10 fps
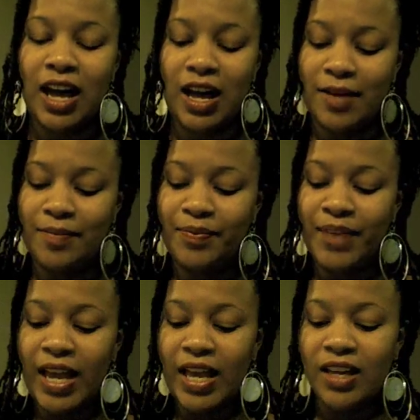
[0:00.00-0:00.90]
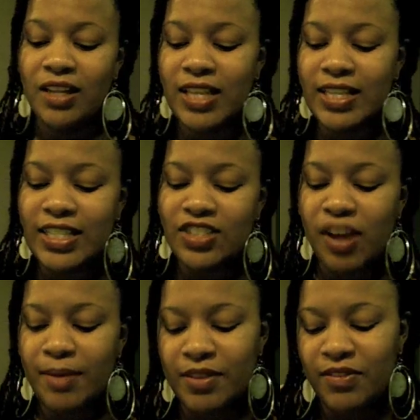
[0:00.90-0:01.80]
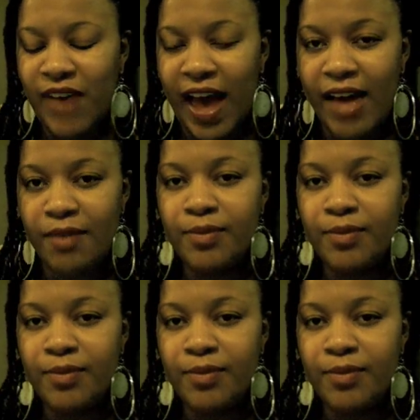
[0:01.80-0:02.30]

It also has 6 grams of fat,